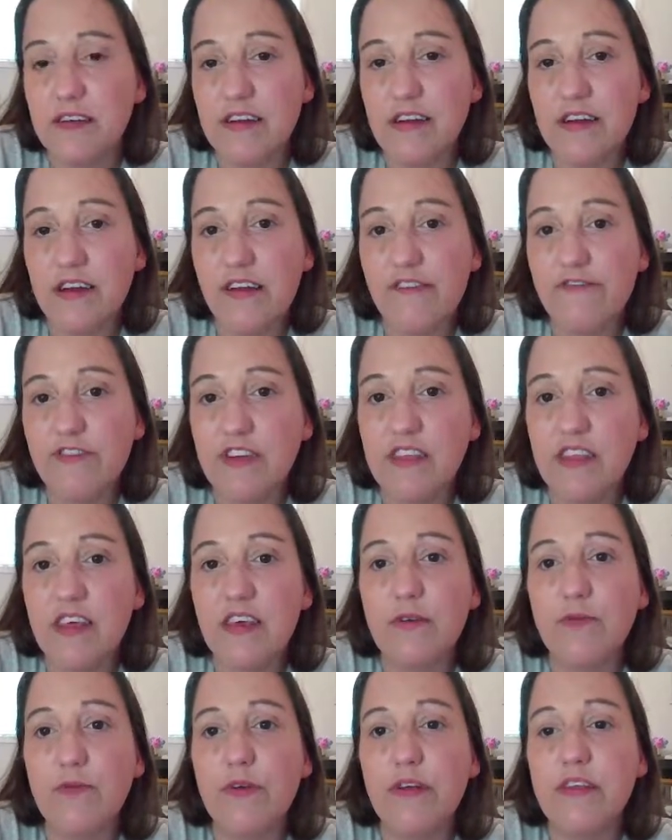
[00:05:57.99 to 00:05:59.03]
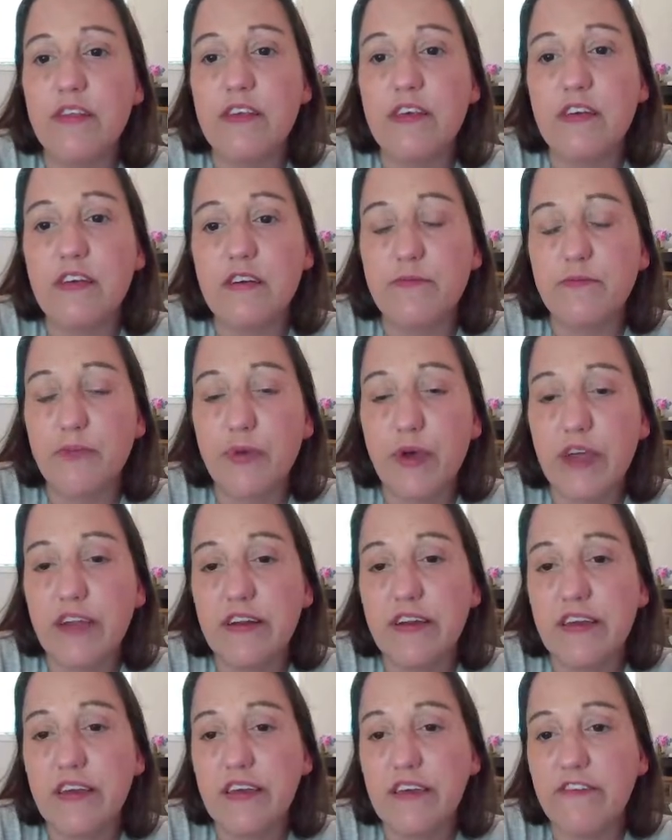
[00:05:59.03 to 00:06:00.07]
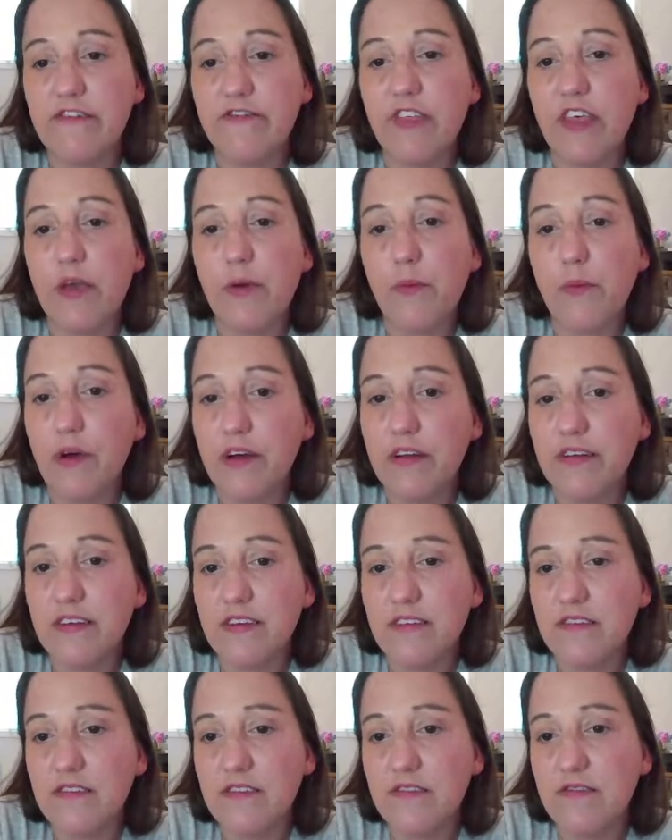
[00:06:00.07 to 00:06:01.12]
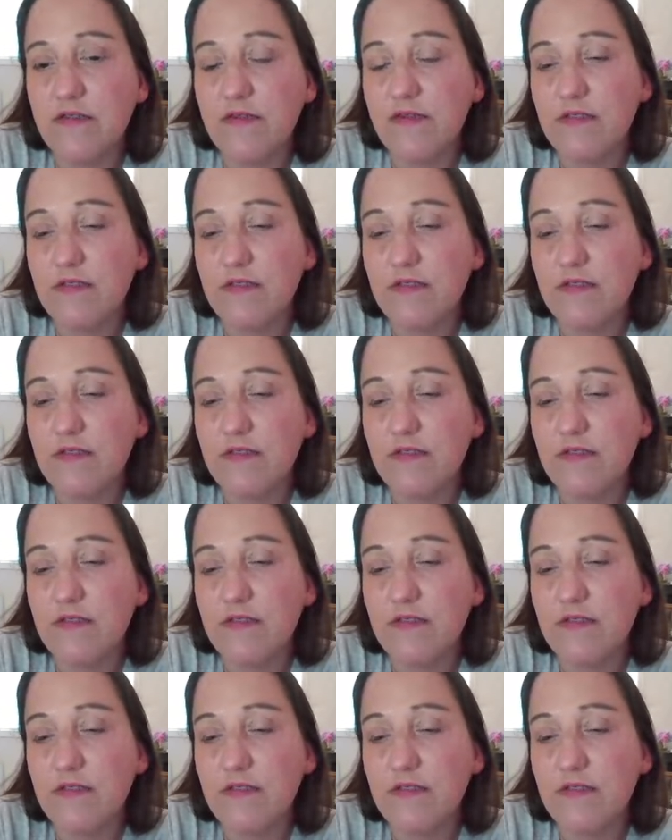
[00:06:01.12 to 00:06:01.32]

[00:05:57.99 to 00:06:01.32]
and everything where they could picnic if they wanted to.